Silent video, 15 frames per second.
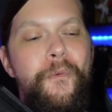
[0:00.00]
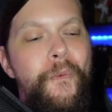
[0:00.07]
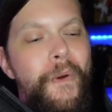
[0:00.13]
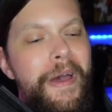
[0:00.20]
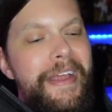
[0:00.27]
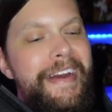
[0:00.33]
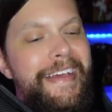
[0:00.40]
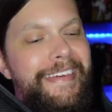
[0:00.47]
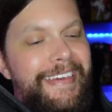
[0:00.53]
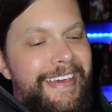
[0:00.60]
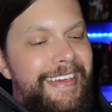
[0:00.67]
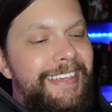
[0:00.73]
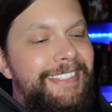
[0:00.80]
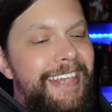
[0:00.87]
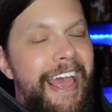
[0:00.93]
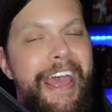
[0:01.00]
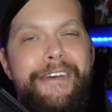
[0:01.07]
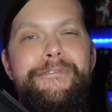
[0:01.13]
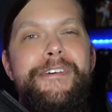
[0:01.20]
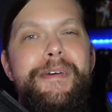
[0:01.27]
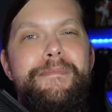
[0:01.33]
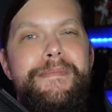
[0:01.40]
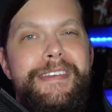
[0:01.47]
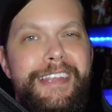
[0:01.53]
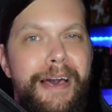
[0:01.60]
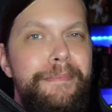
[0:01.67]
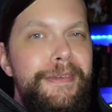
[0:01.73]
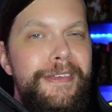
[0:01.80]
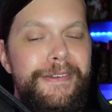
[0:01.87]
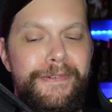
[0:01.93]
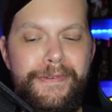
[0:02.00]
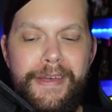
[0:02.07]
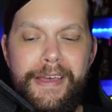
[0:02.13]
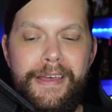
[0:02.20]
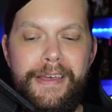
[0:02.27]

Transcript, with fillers: What is FMW?